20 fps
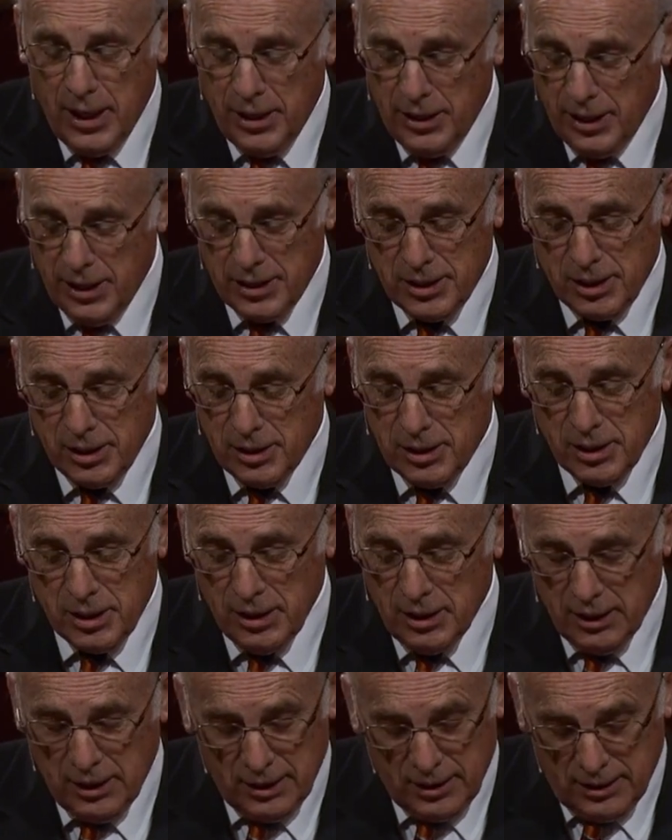This
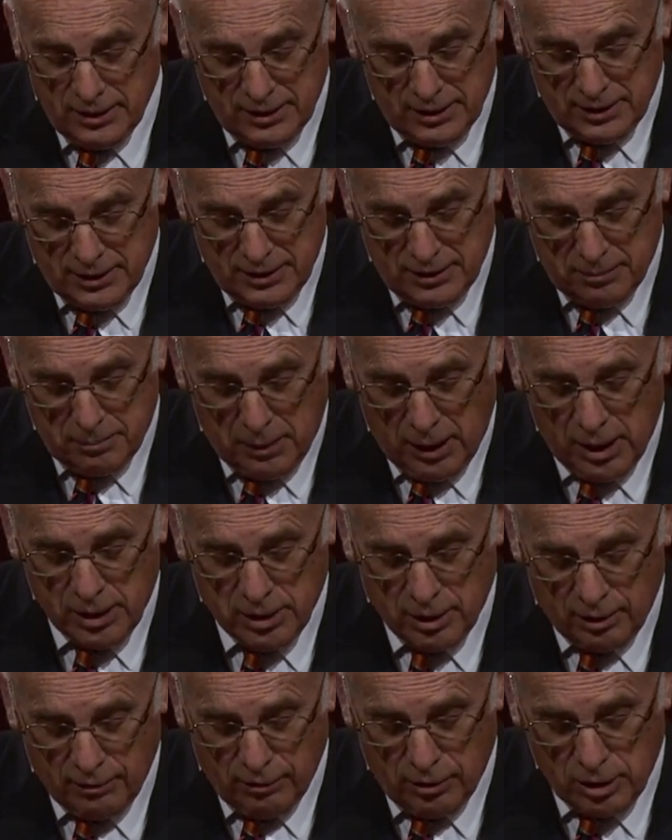is
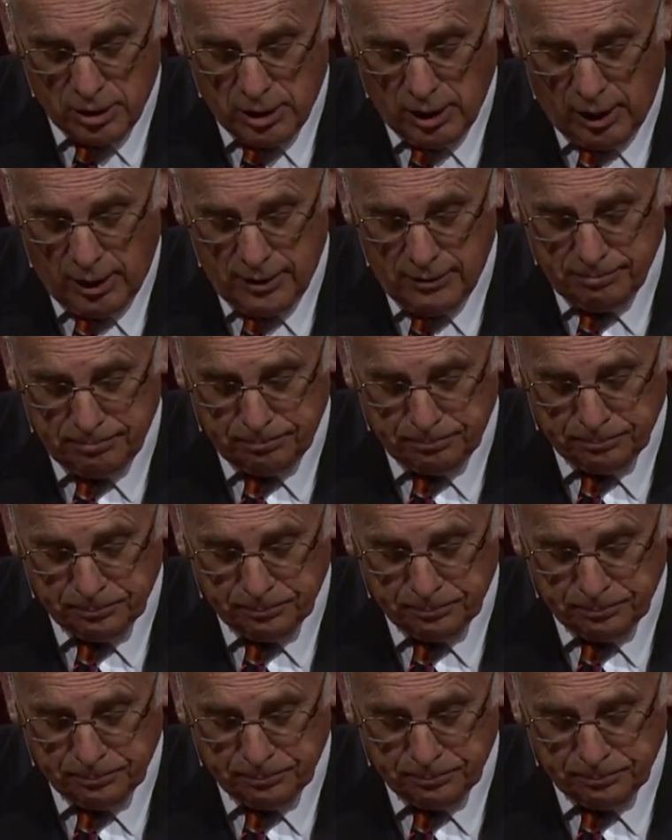amazing. Verse 8.